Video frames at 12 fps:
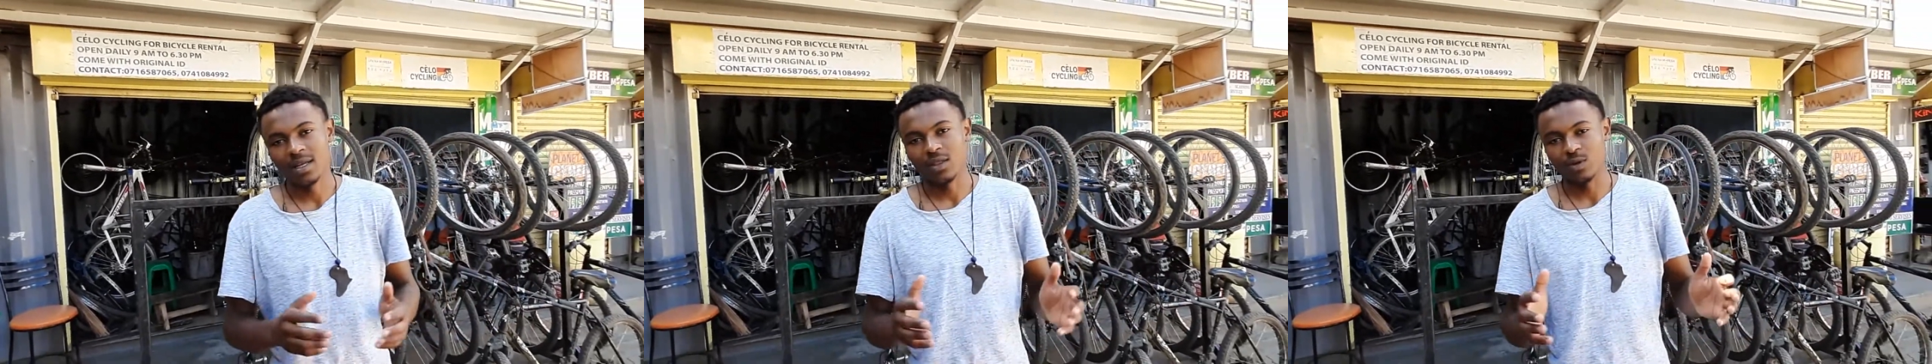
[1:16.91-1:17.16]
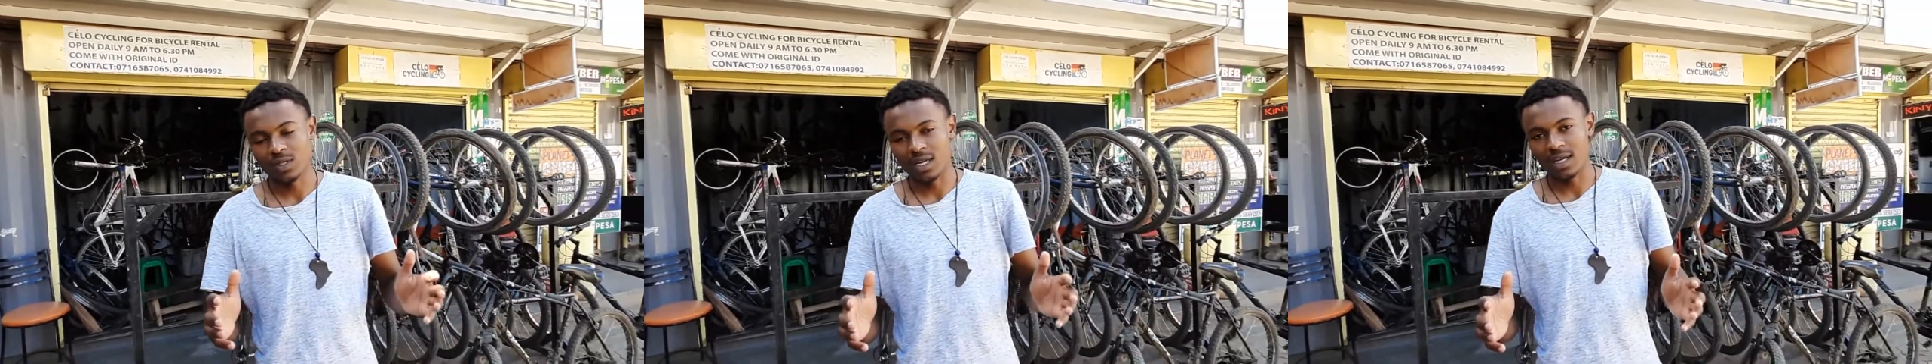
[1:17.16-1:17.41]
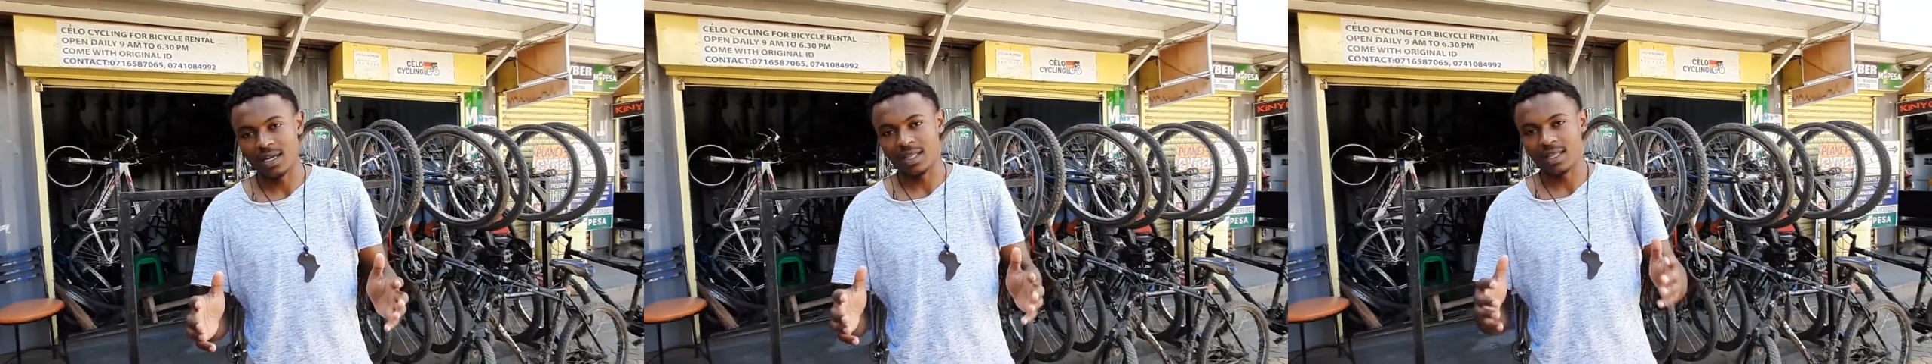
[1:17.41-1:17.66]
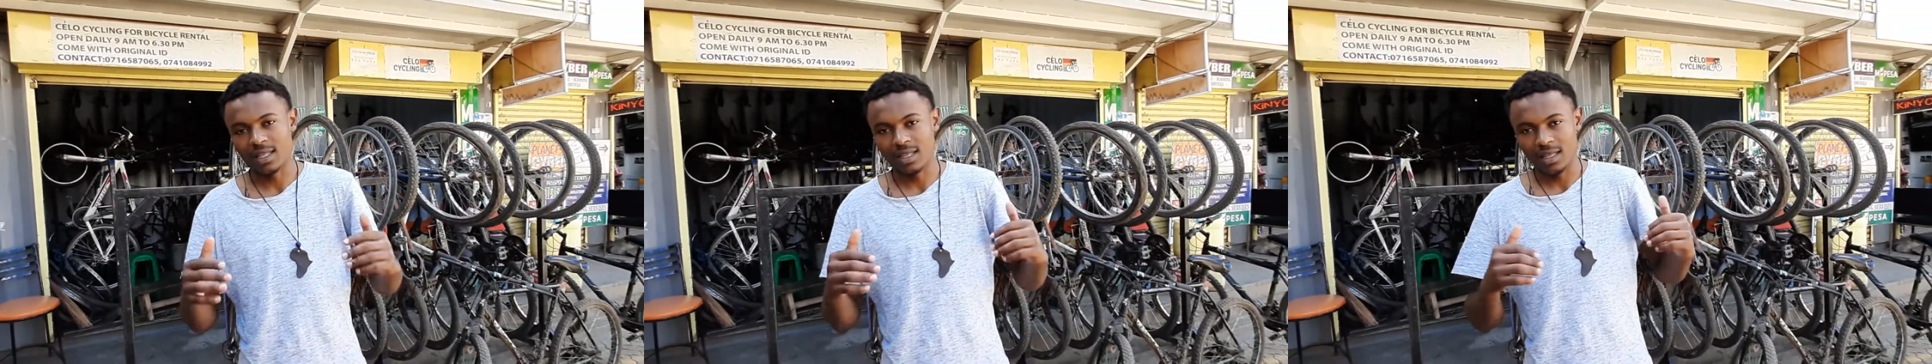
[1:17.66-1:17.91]
those are
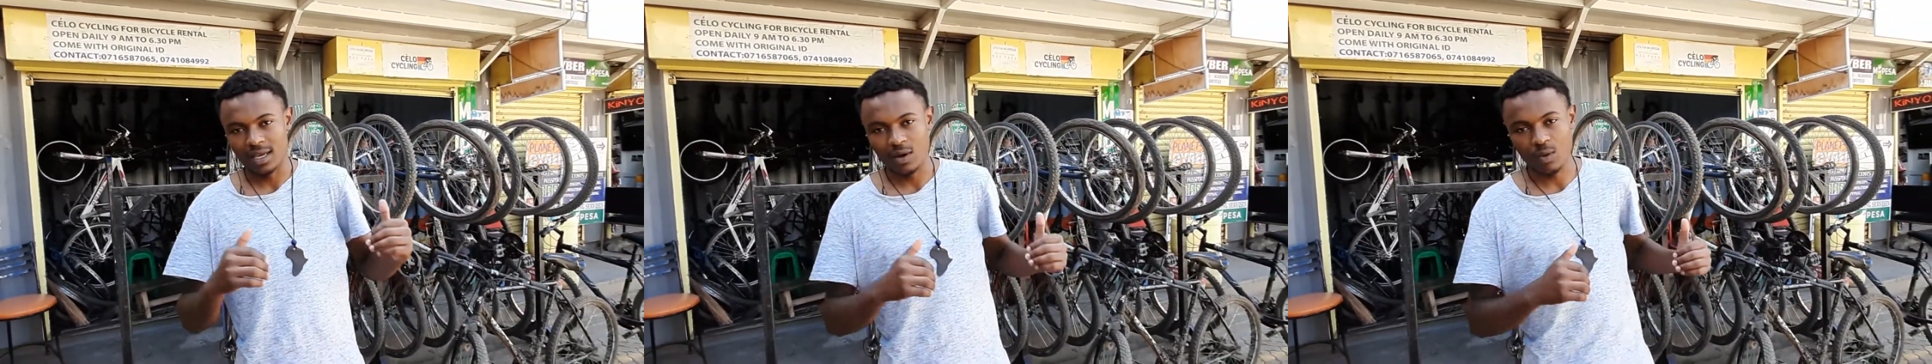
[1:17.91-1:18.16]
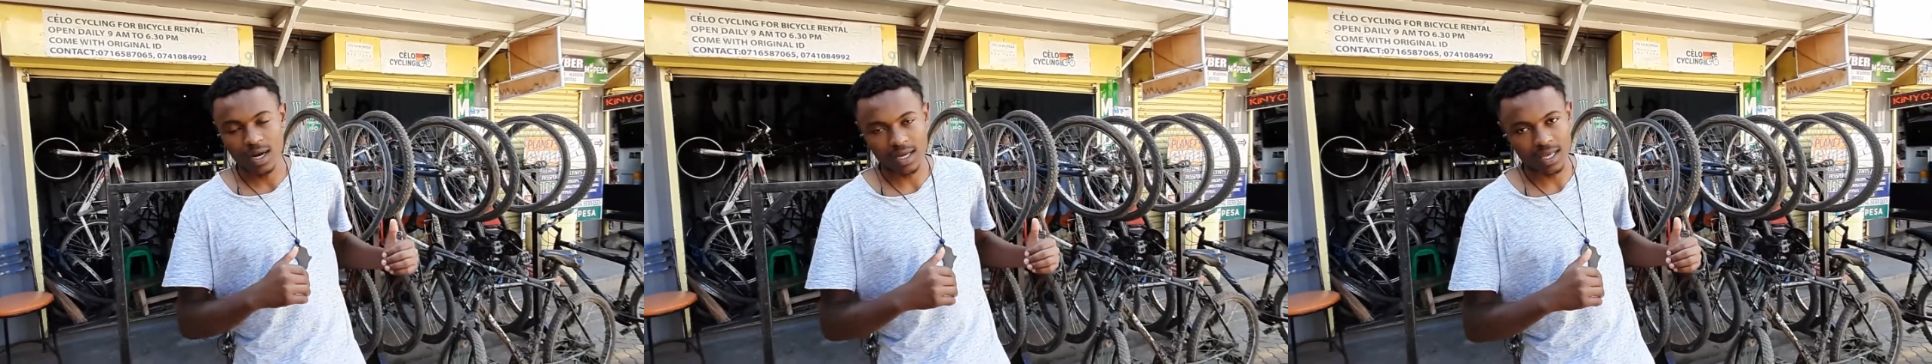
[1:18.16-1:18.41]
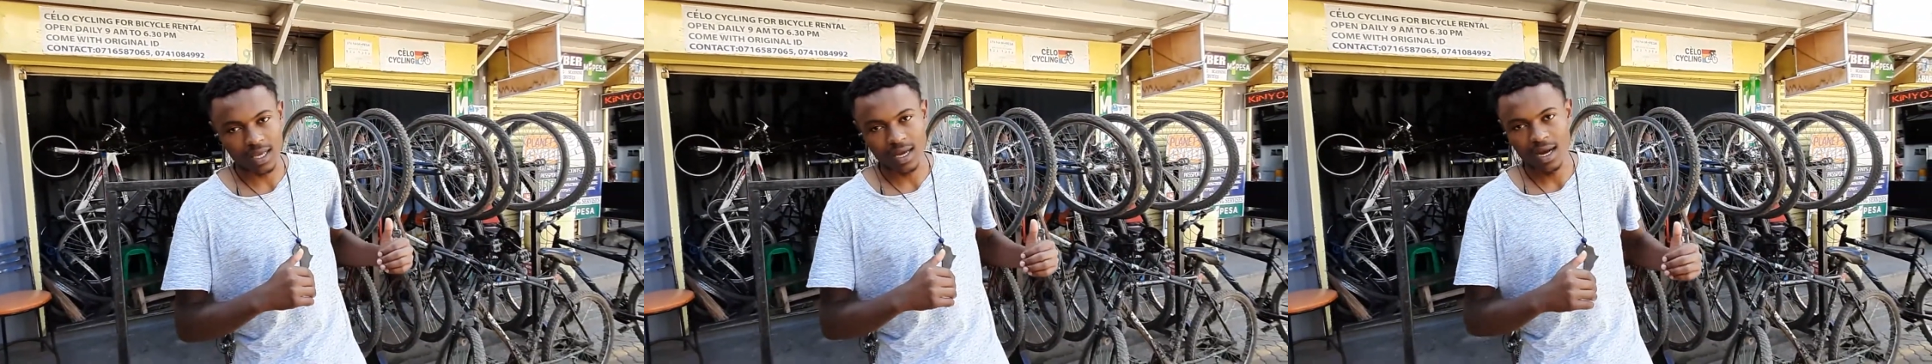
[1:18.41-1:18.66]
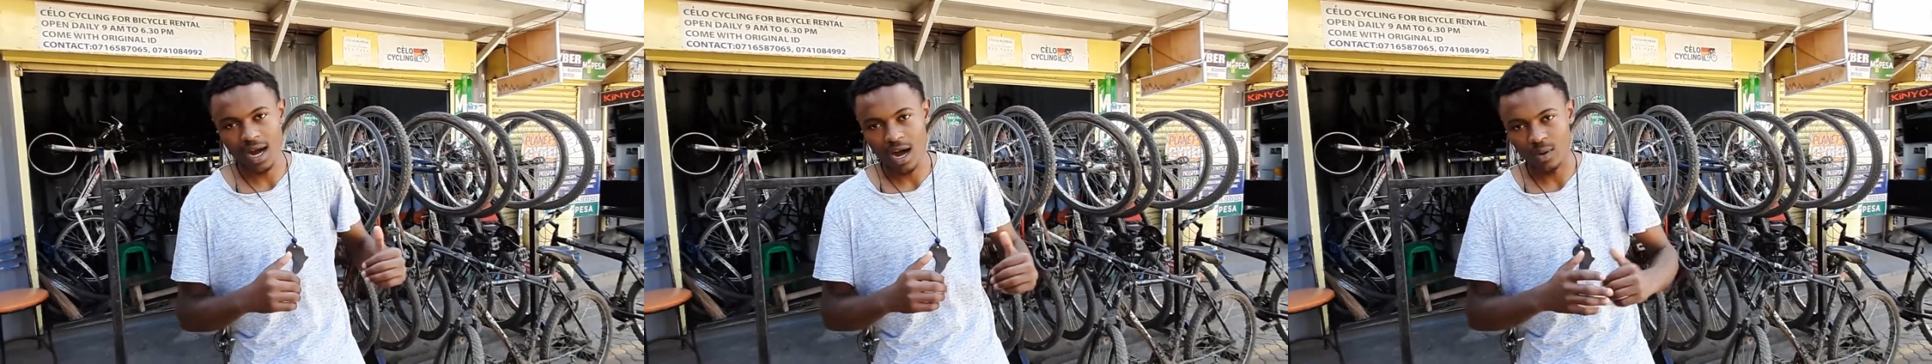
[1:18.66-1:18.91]
the working
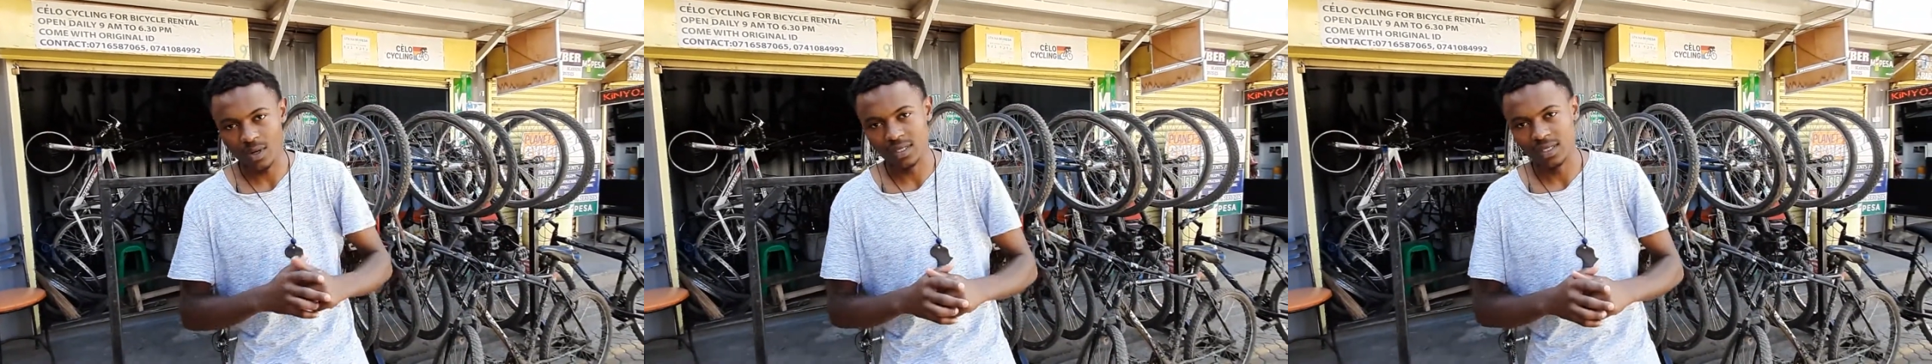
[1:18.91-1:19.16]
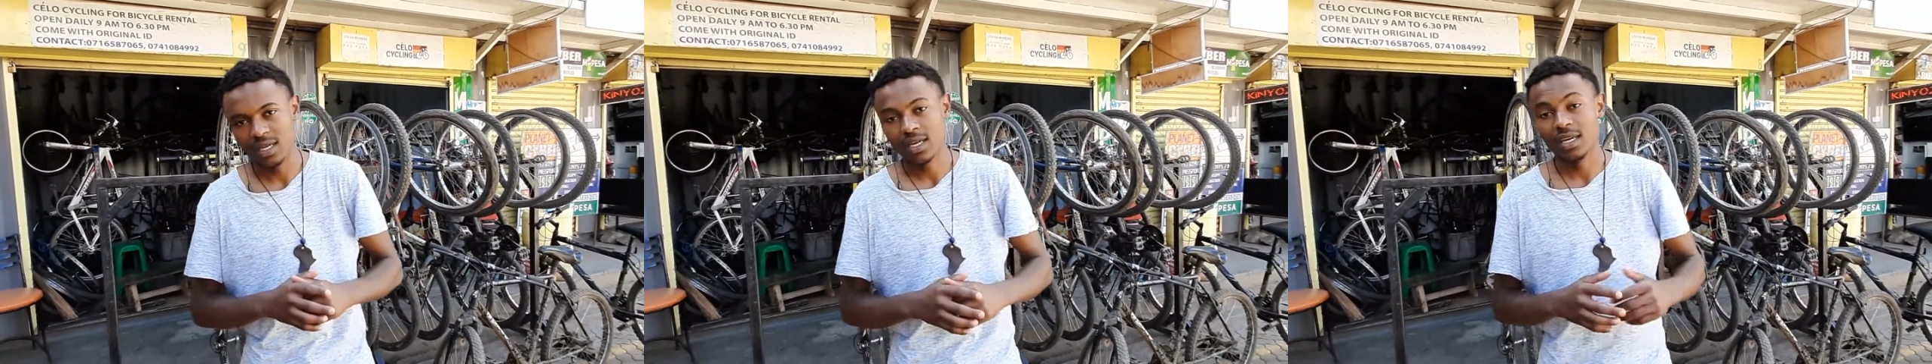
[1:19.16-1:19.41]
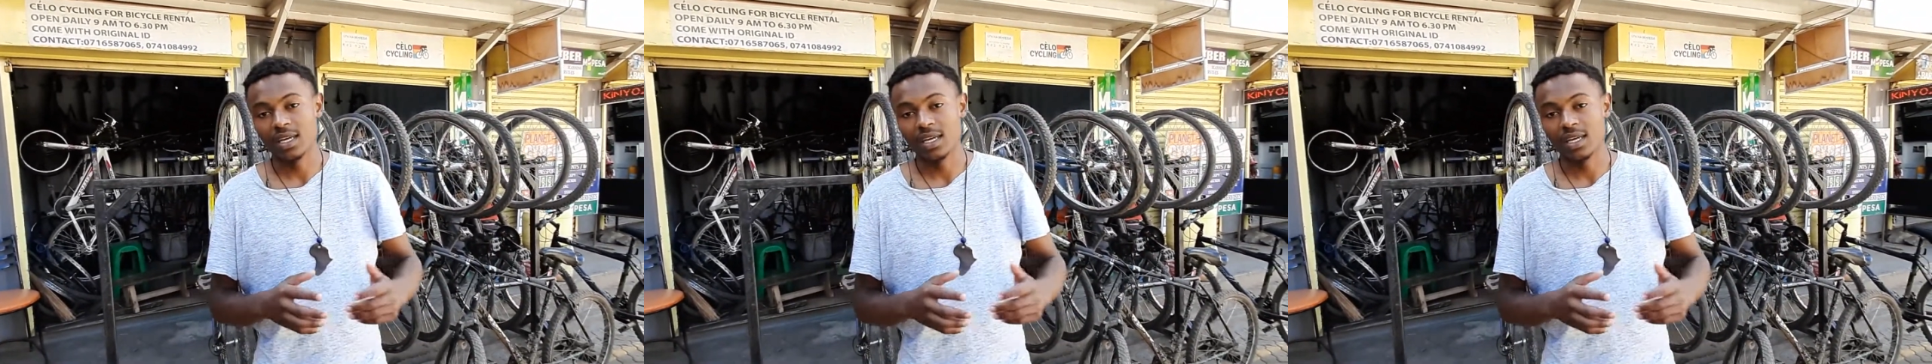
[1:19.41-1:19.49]
hours